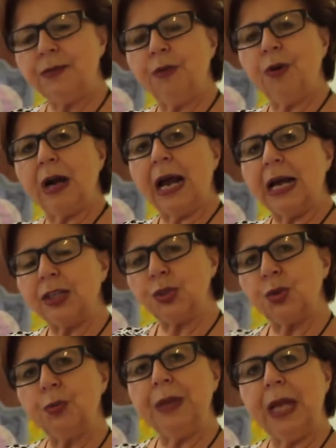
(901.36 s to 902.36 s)
for us
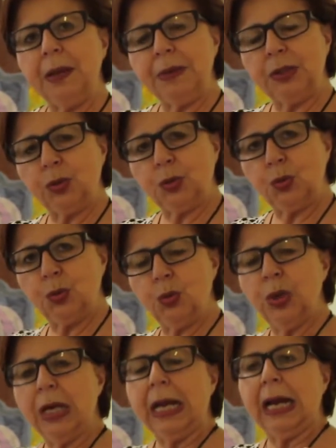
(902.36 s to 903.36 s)
to be able
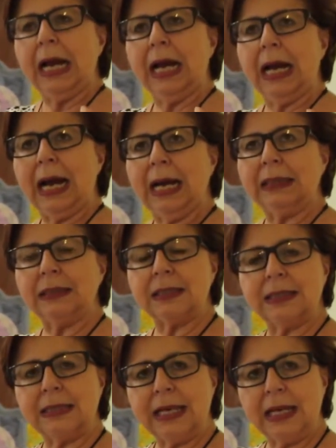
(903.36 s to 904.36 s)
to
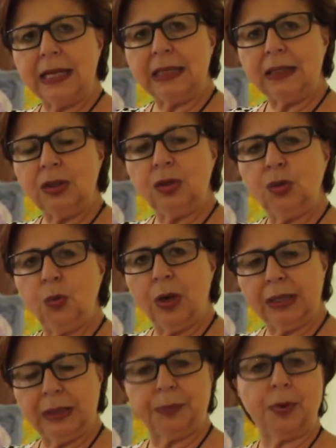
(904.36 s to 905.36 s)
understand
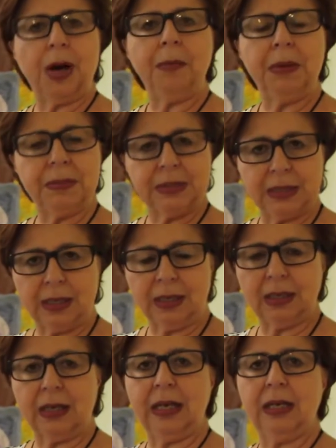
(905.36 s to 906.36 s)
where the problems
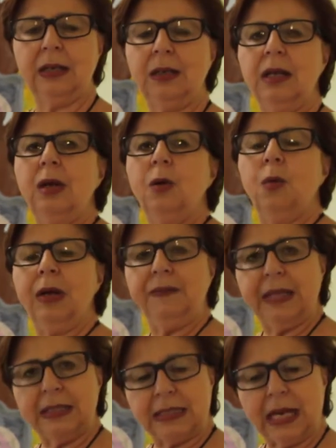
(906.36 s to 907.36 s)
are and if
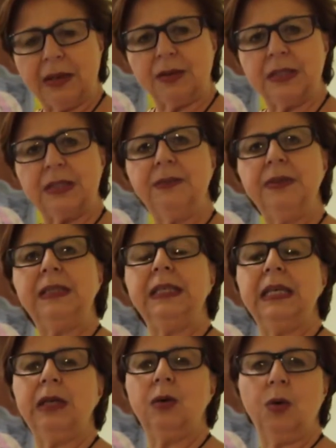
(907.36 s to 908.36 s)
there is
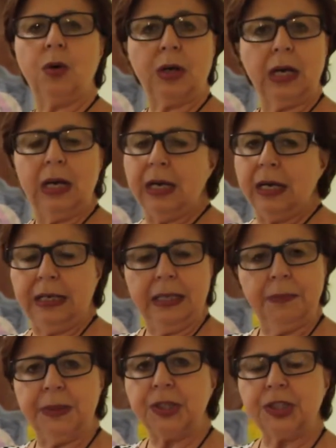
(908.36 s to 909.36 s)
aggressivity or
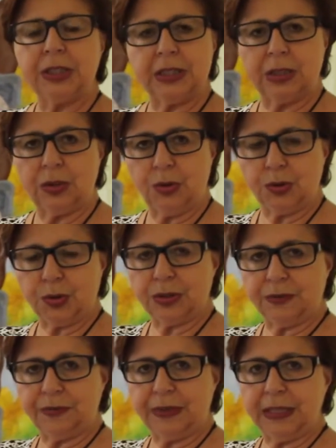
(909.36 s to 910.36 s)
inhibitions and all sorts
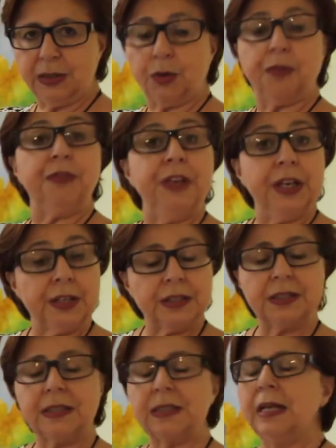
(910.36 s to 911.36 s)
of things or
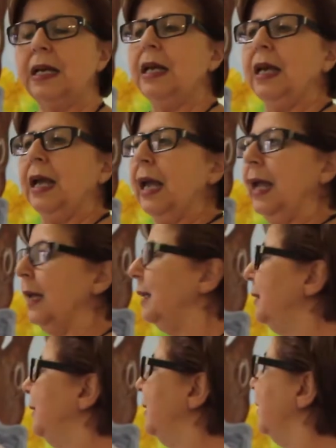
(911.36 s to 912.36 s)
fears.
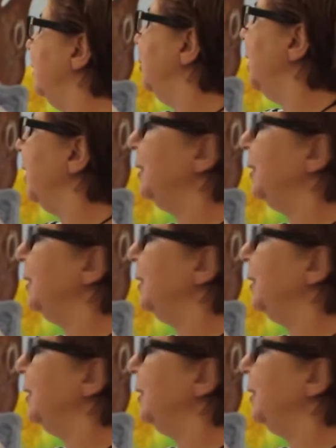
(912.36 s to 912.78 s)
And we had